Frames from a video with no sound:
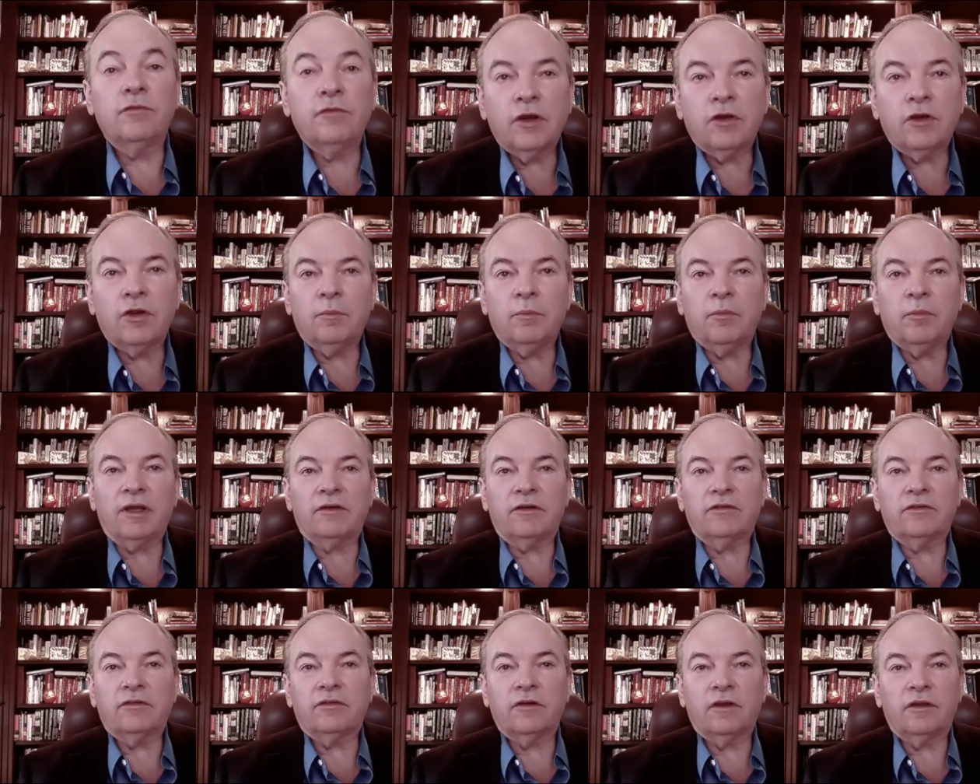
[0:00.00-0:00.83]
much.
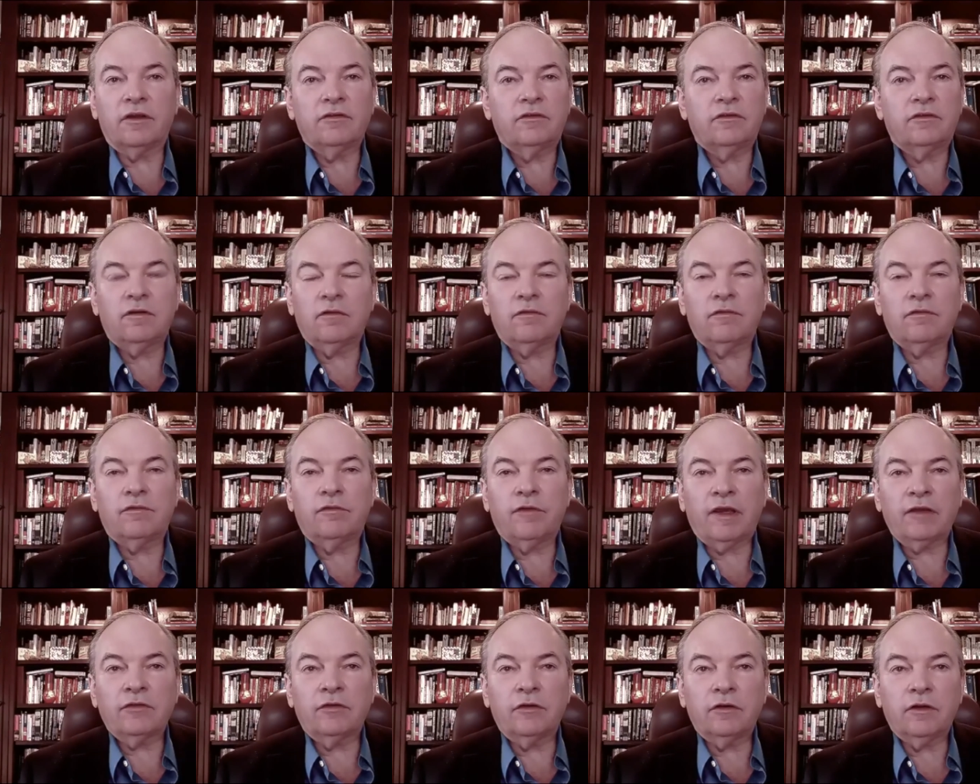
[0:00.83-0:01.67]
It's a
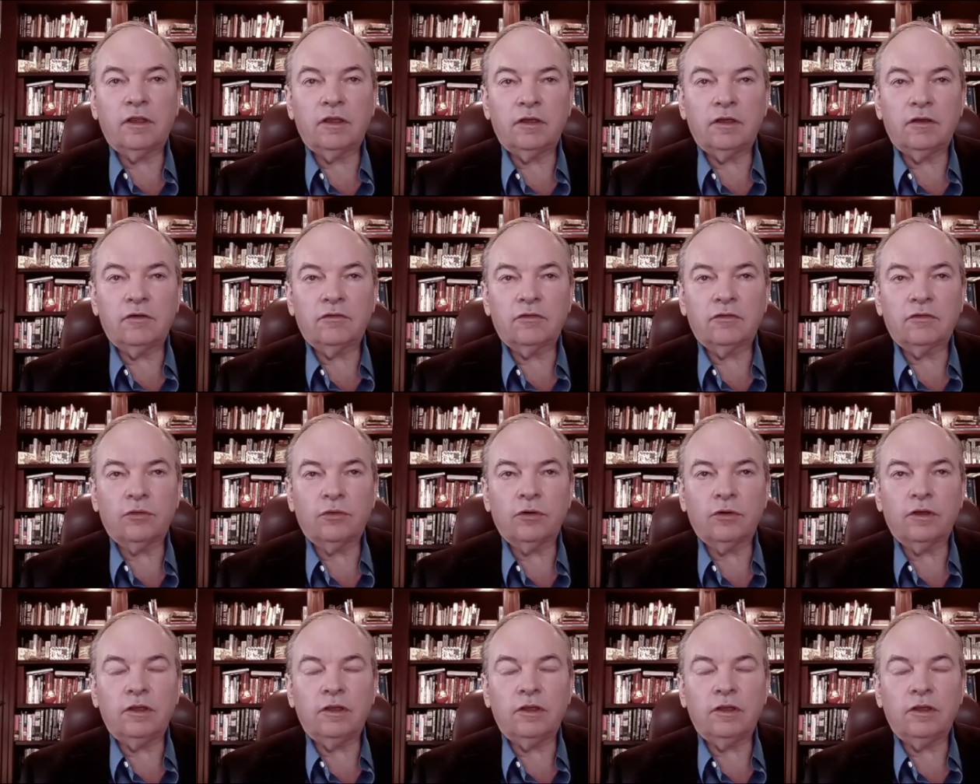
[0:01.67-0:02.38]
fascinating story.